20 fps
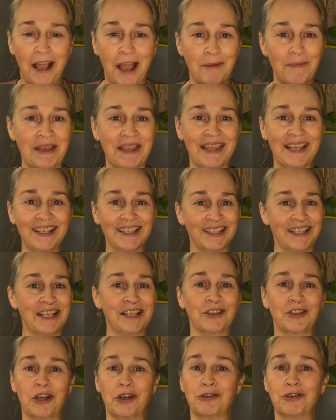I mean, these
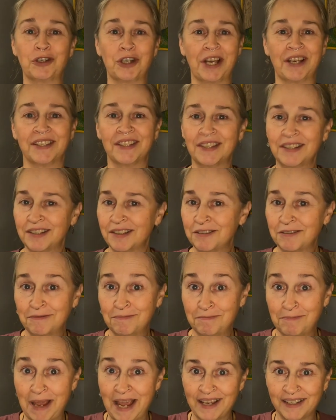things are just
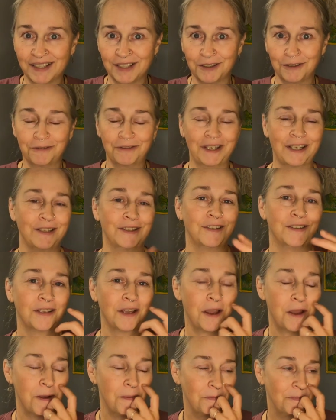massive, as
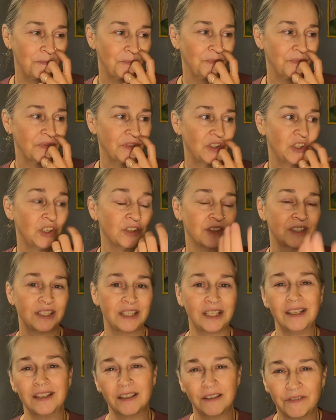you'll
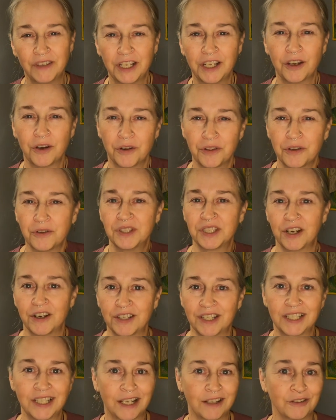see in the video, although it's
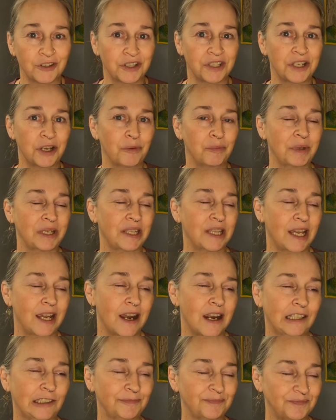hard to tell just how big they
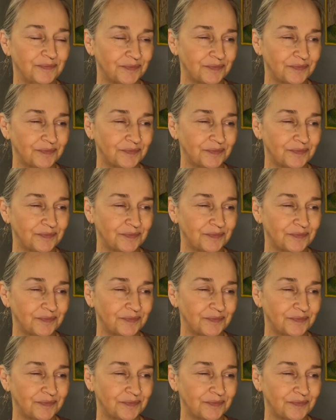are.